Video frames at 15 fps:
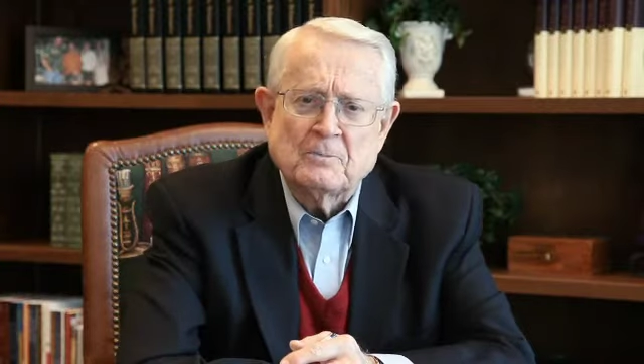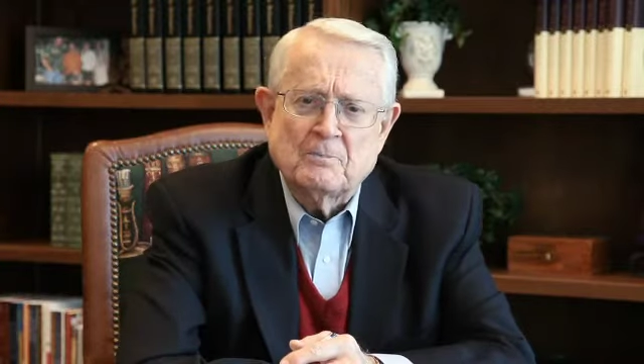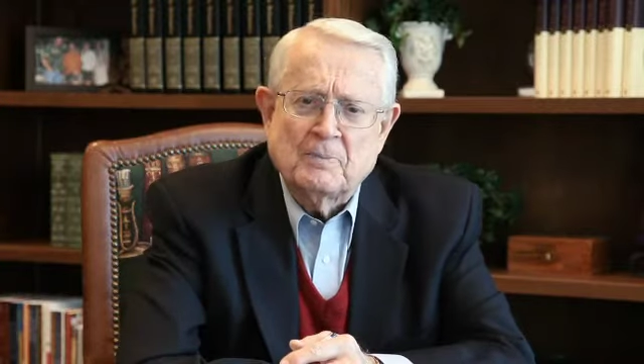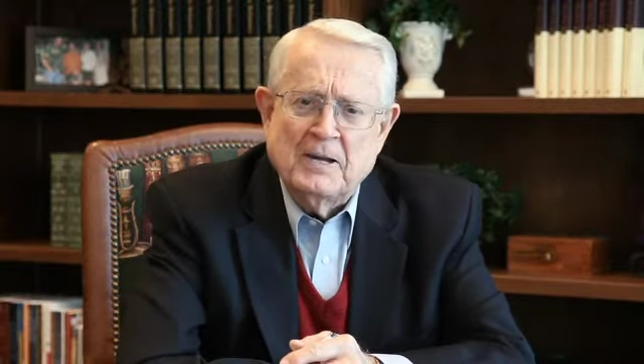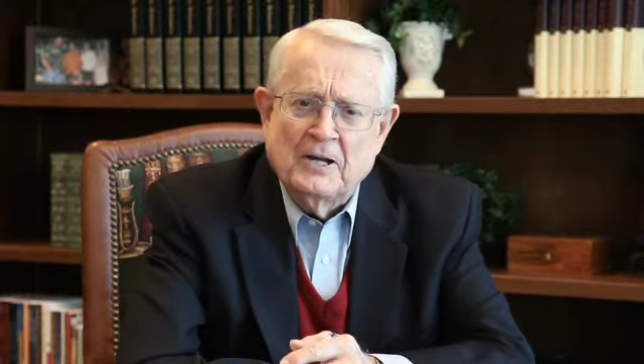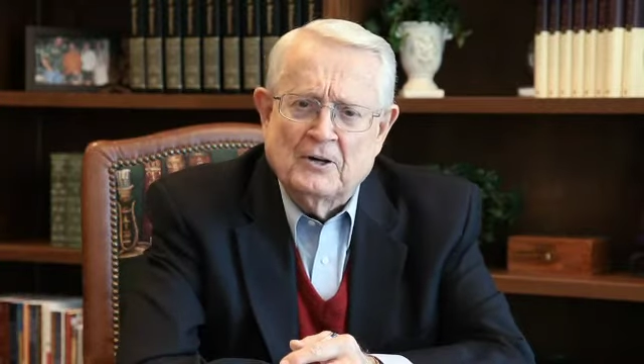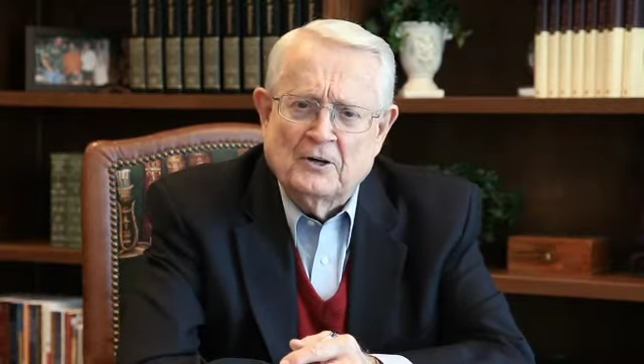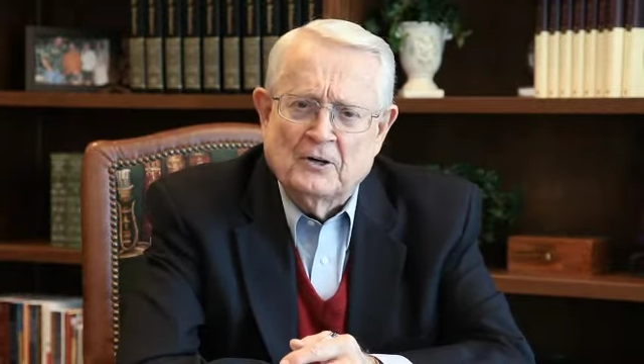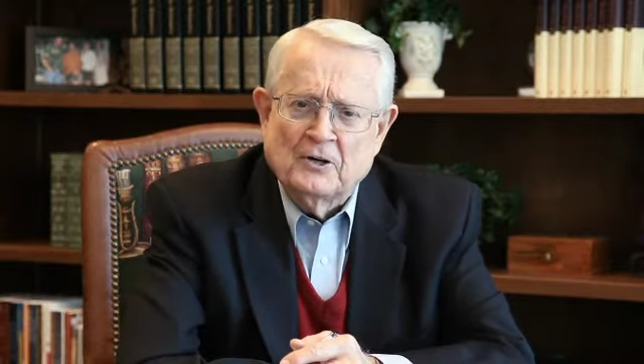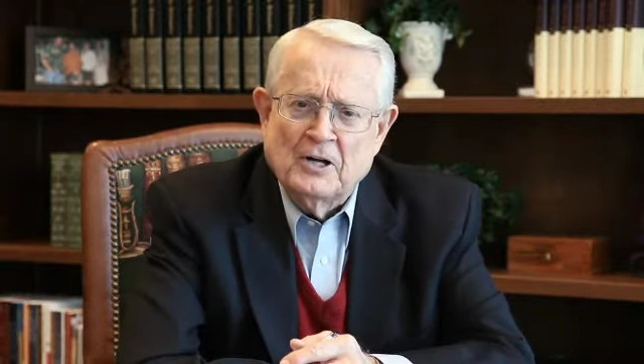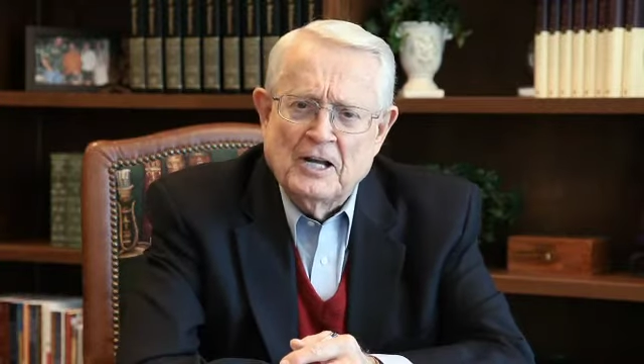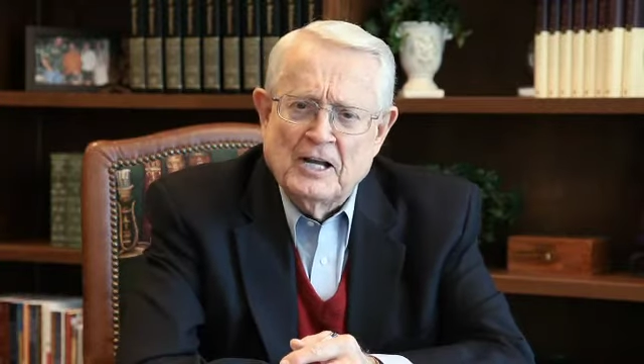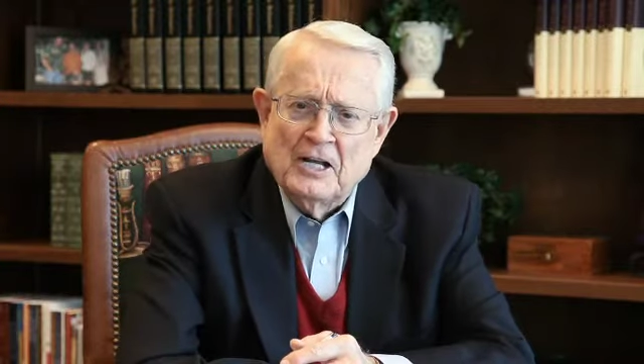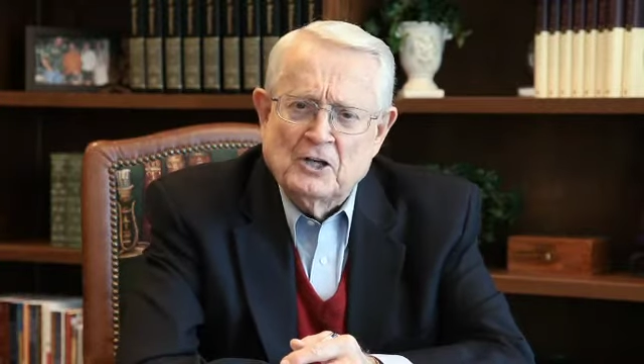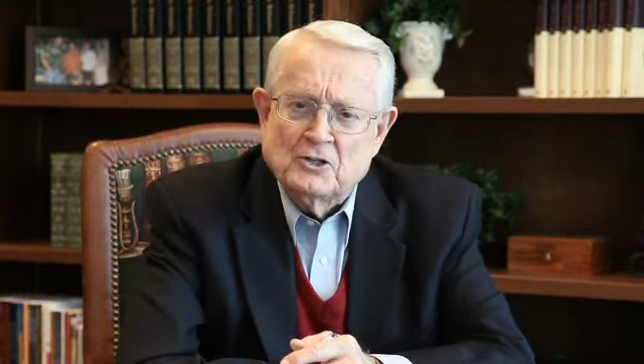Peter
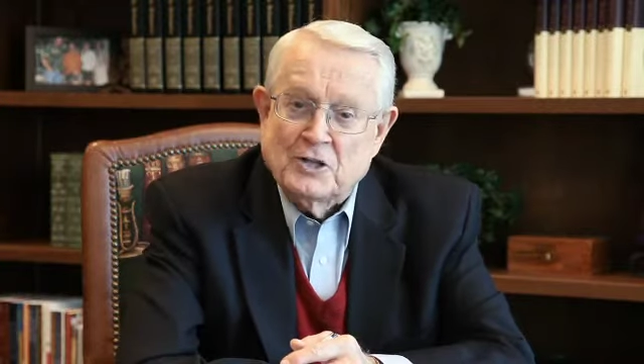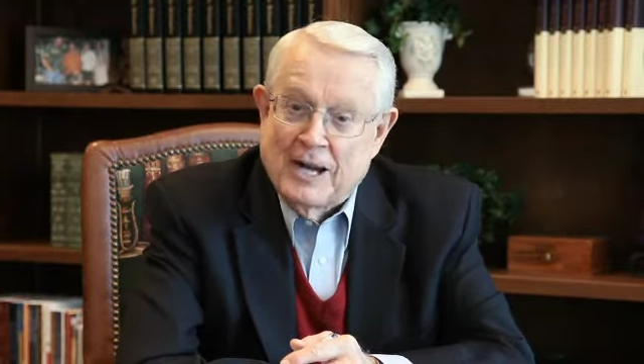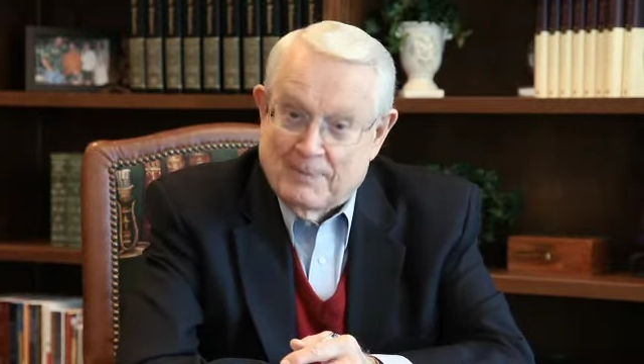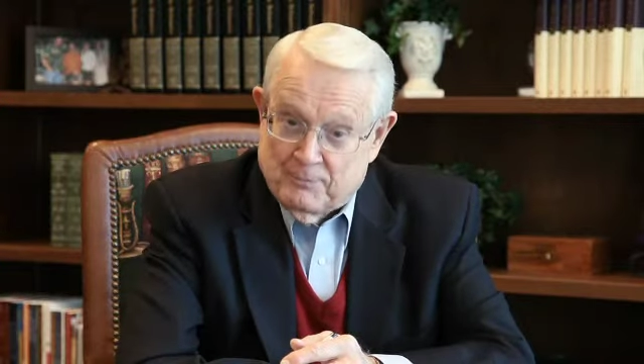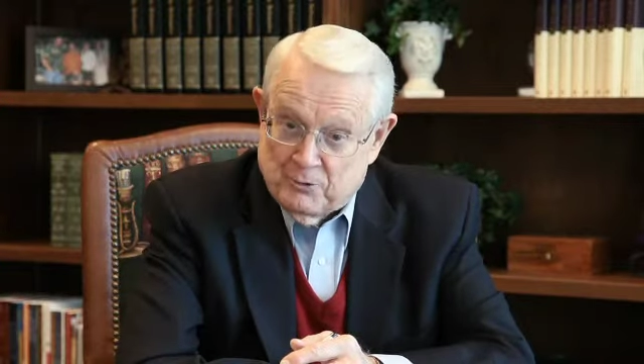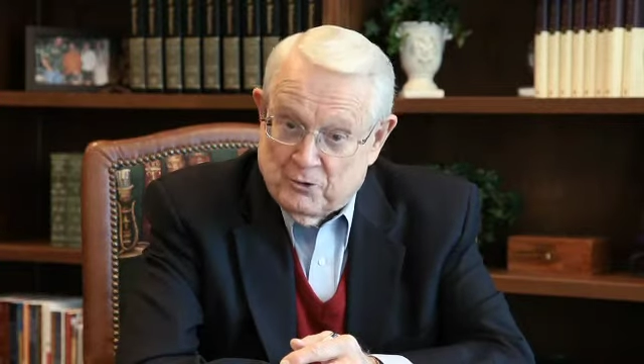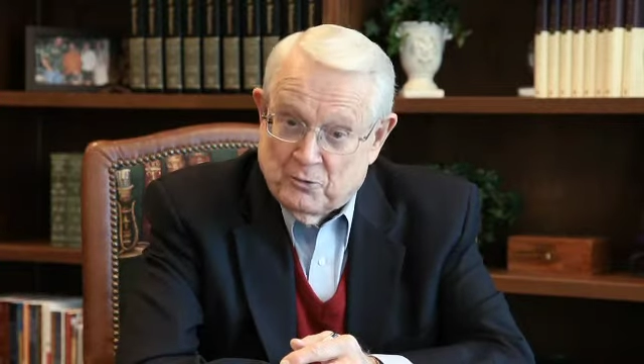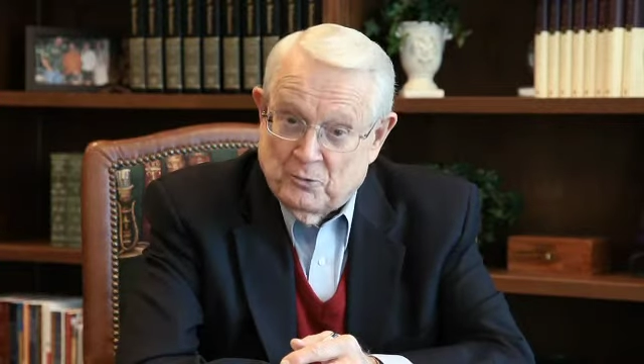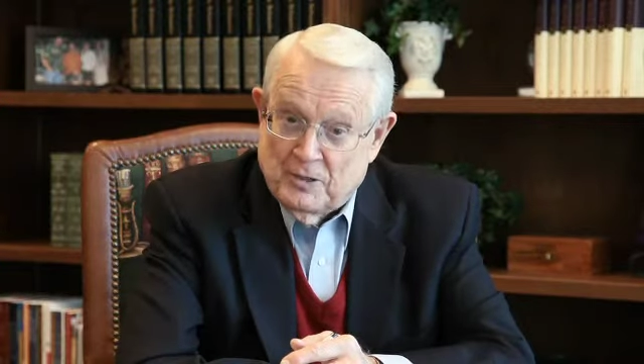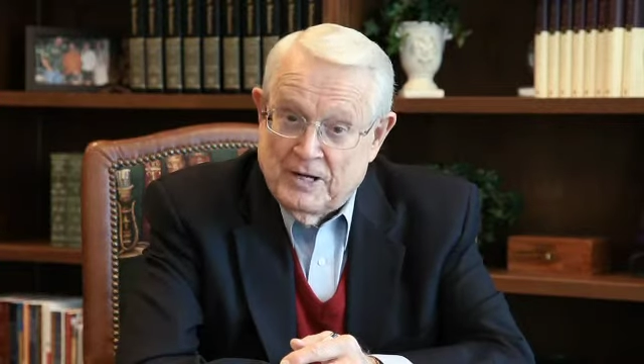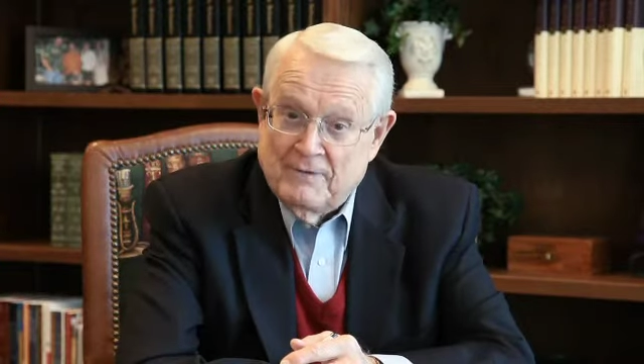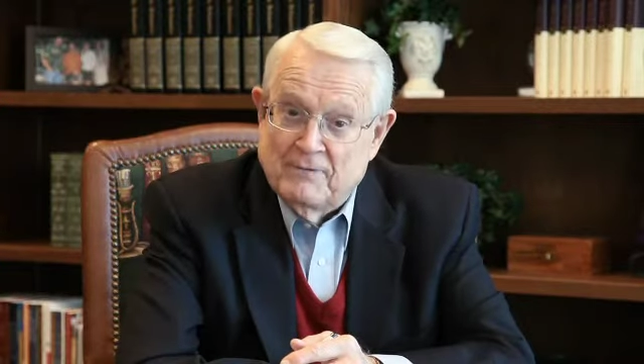chapter 3,